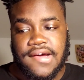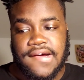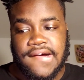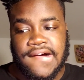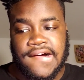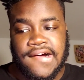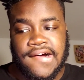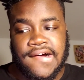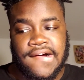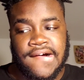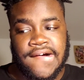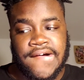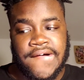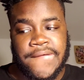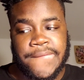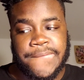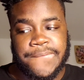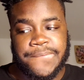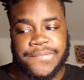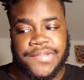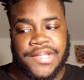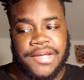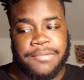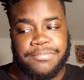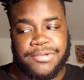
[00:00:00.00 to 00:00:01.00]

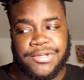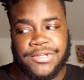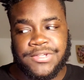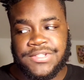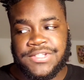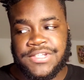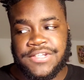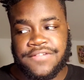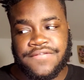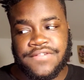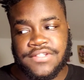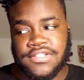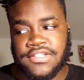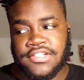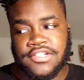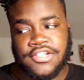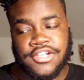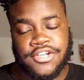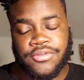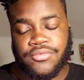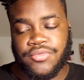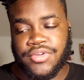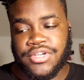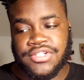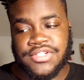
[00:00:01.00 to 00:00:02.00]
That Bills defense was
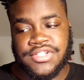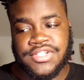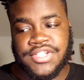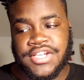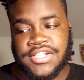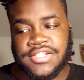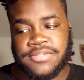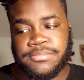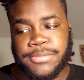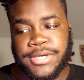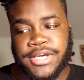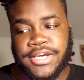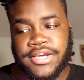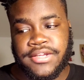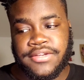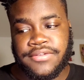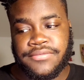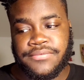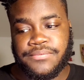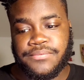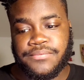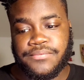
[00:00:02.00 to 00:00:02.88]
looking real sus, man.